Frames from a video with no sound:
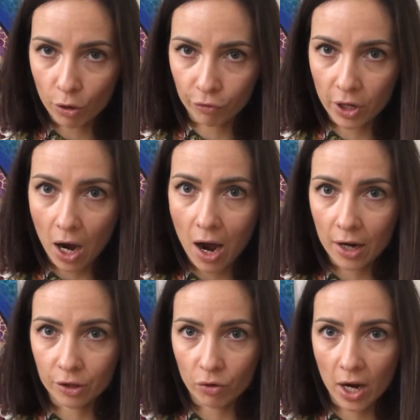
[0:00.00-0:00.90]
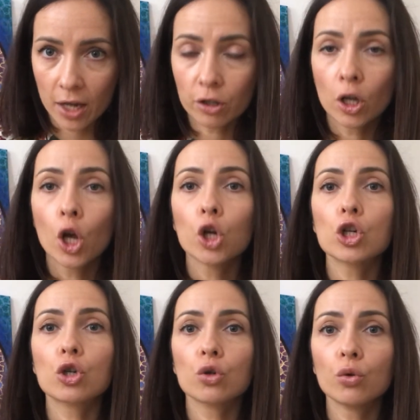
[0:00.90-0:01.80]
of the heart rate
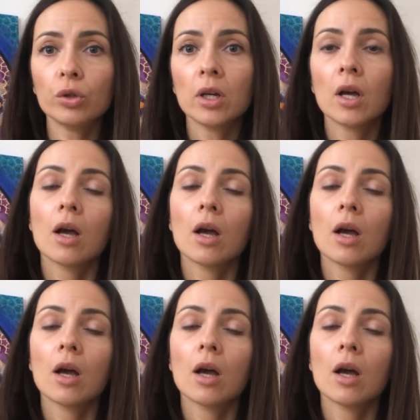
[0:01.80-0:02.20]
should